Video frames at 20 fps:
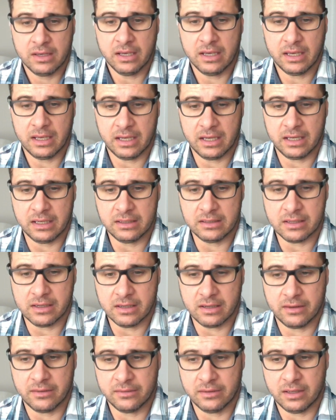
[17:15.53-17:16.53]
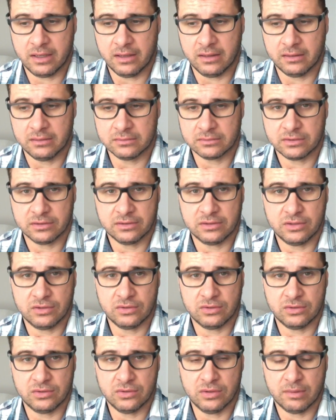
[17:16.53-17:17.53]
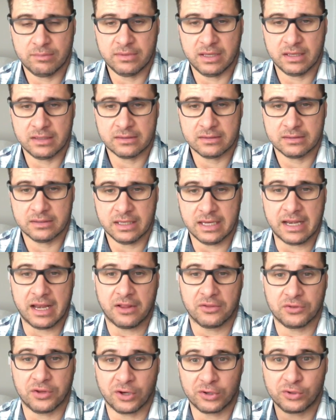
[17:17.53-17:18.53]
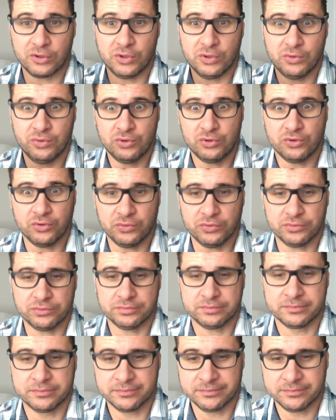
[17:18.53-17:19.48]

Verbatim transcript: and I'll continue to do updates. And I'll talk to you soon.